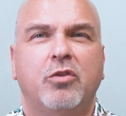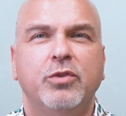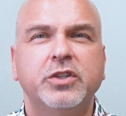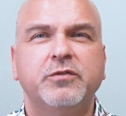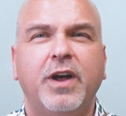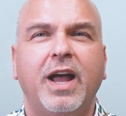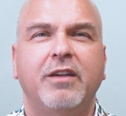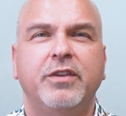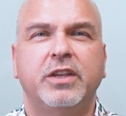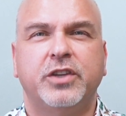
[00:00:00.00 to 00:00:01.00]

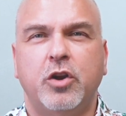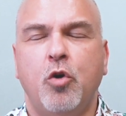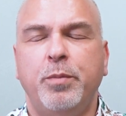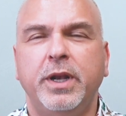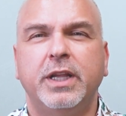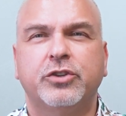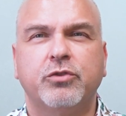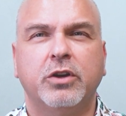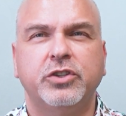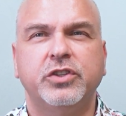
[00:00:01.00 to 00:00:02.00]
RISC-V is an open
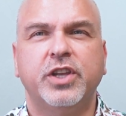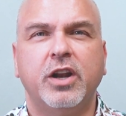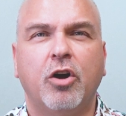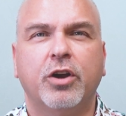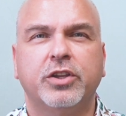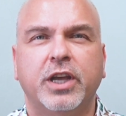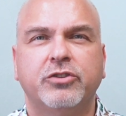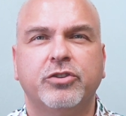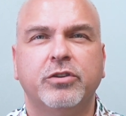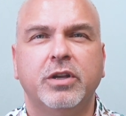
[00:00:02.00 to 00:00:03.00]
instruction set
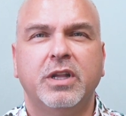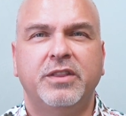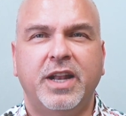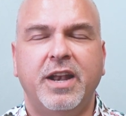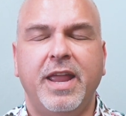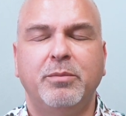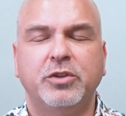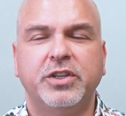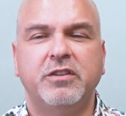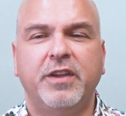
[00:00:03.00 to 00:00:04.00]
architecture that
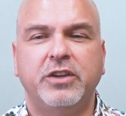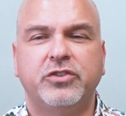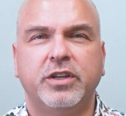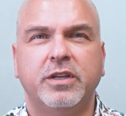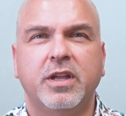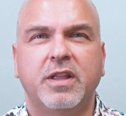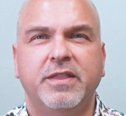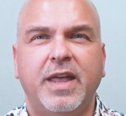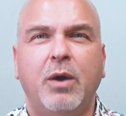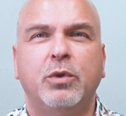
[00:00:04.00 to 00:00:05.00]
enables innovation
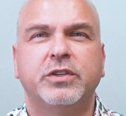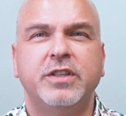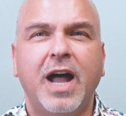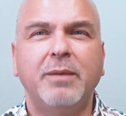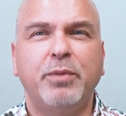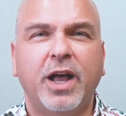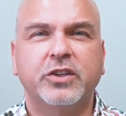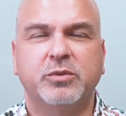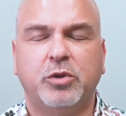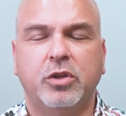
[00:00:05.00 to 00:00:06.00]
that was not
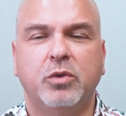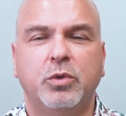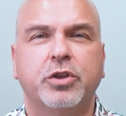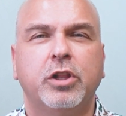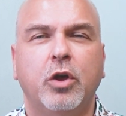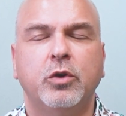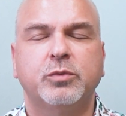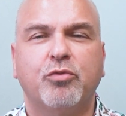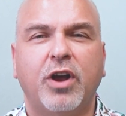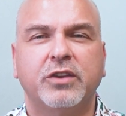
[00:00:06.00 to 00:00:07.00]
possible with
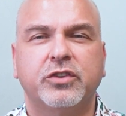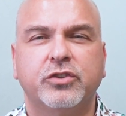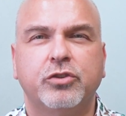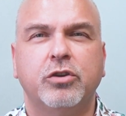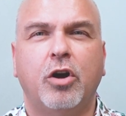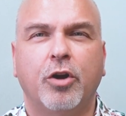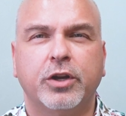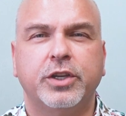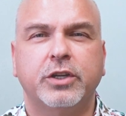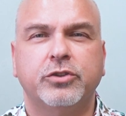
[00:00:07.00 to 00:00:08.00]
closed processor
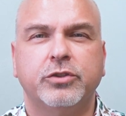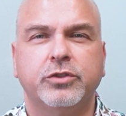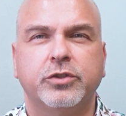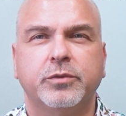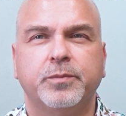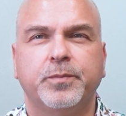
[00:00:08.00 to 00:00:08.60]
architectures.